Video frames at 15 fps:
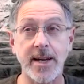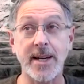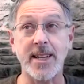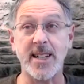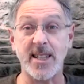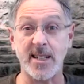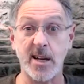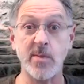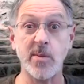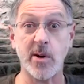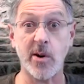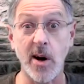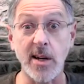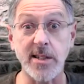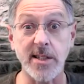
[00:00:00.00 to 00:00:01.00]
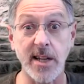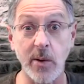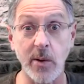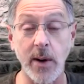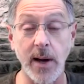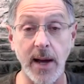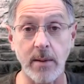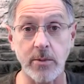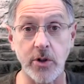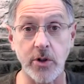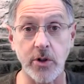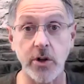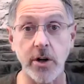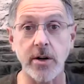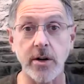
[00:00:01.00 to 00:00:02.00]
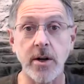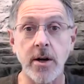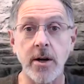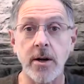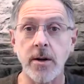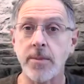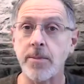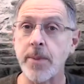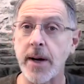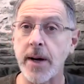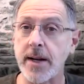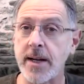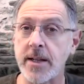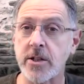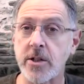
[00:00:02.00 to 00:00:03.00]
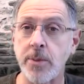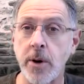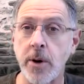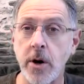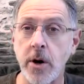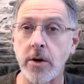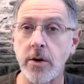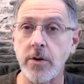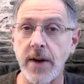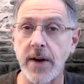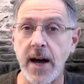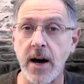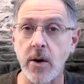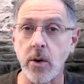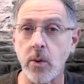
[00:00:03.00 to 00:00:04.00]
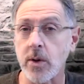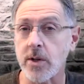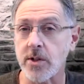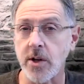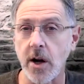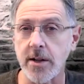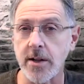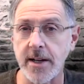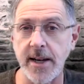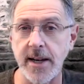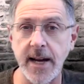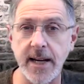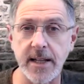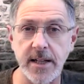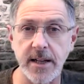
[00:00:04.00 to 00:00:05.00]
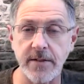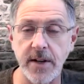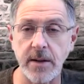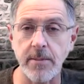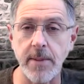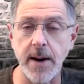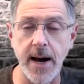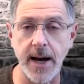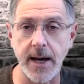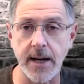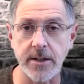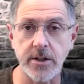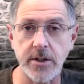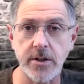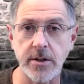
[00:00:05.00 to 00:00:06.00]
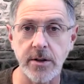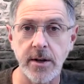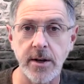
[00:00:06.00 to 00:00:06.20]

It can come across that way, I'm sure, but it's part of our what's called a negativity bias.